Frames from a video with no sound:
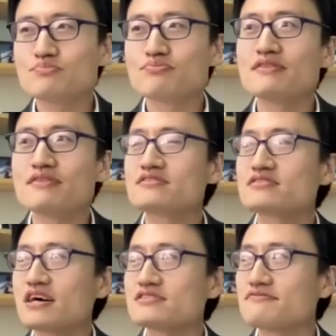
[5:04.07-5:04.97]
to bring the
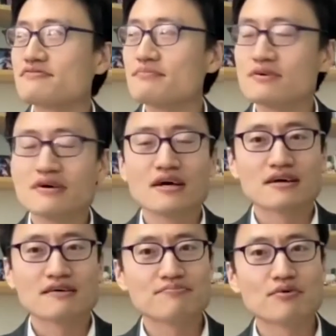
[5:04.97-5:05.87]
discussion from
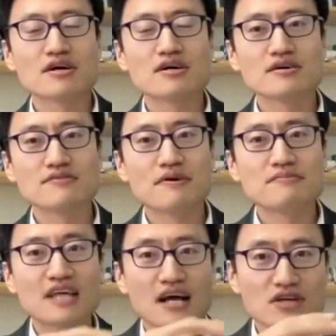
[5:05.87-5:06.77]
a
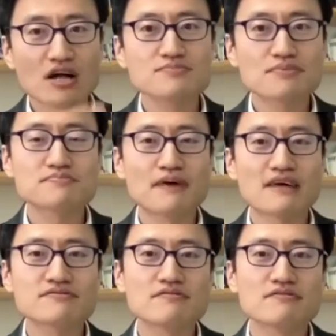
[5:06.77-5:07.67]
technology
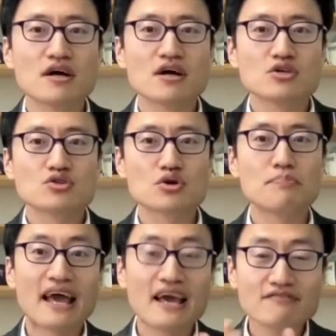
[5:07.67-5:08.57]
perspective to a
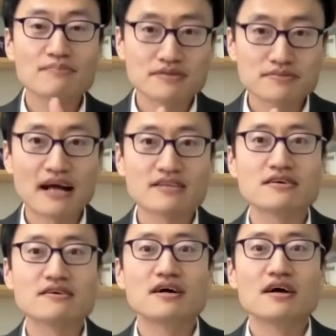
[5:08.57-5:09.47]
behavior perspective,